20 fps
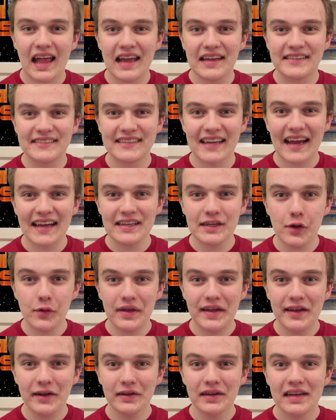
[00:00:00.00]
A side note
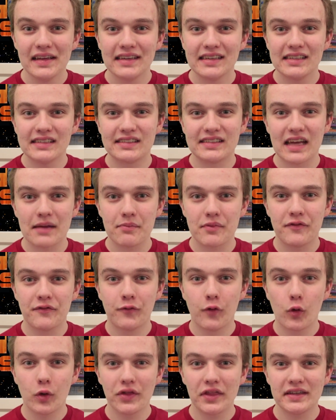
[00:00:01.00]
here is that
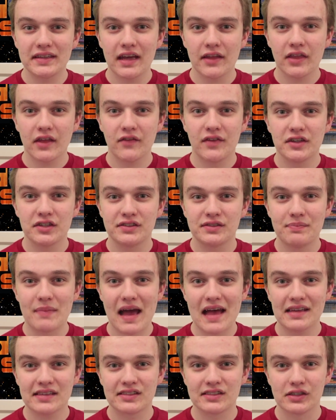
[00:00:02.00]
before the death of his
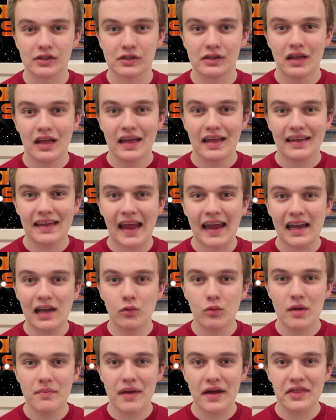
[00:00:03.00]
master,
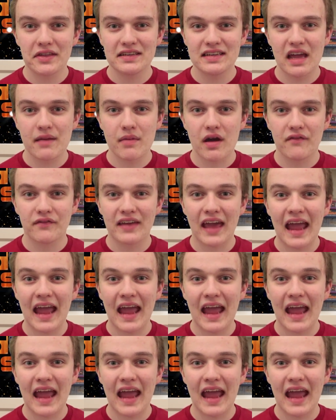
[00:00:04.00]
Kanan went by the name of